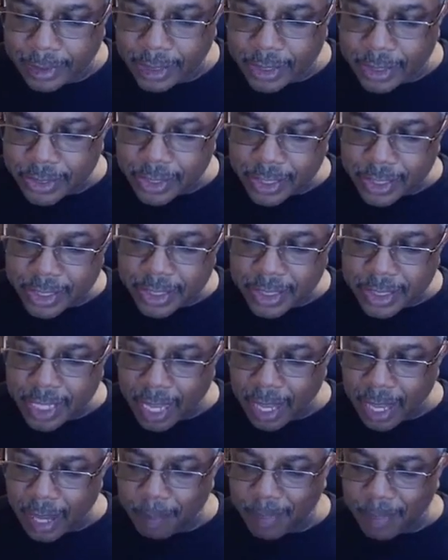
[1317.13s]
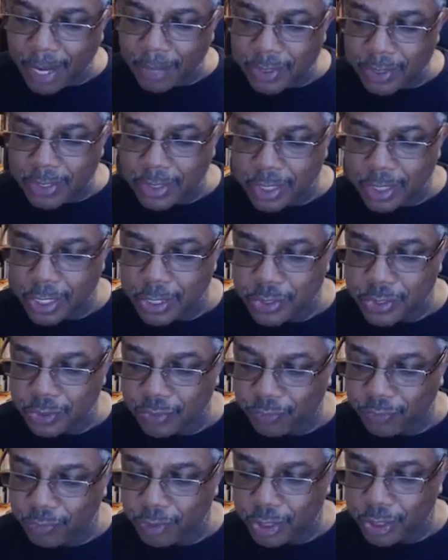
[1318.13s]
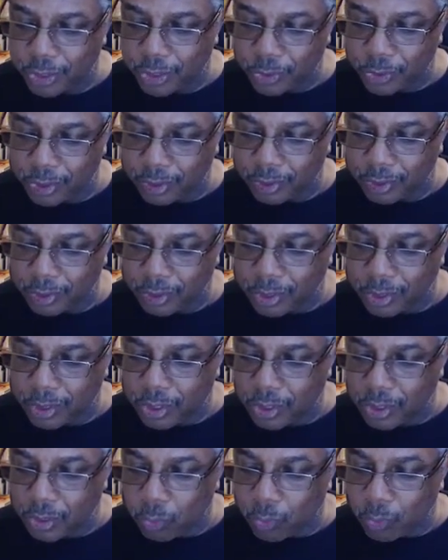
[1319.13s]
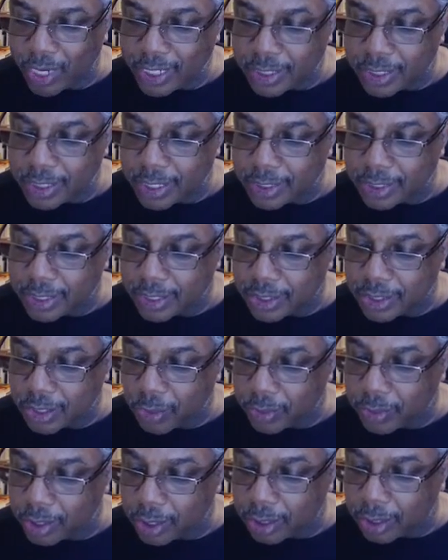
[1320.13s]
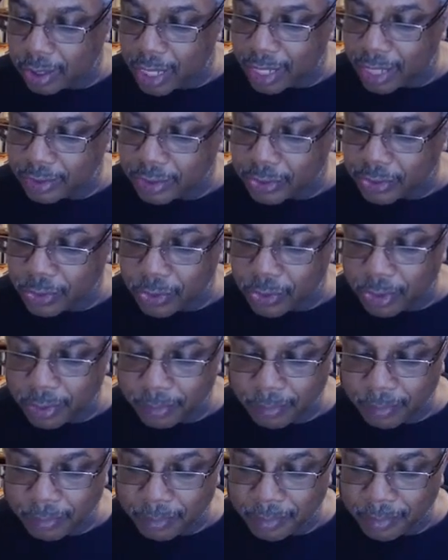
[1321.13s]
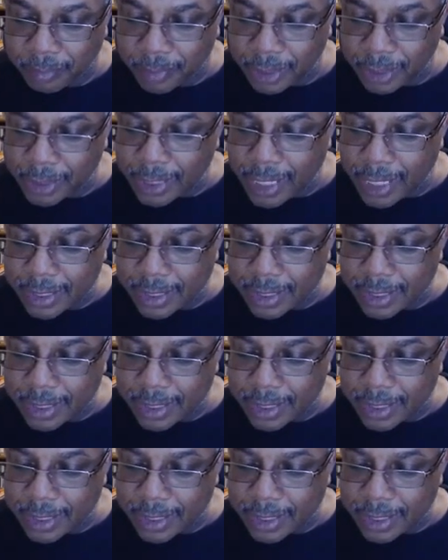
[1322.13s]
He took his time down the stairs to the front door. Ray tensed as Tony unlocked the door. He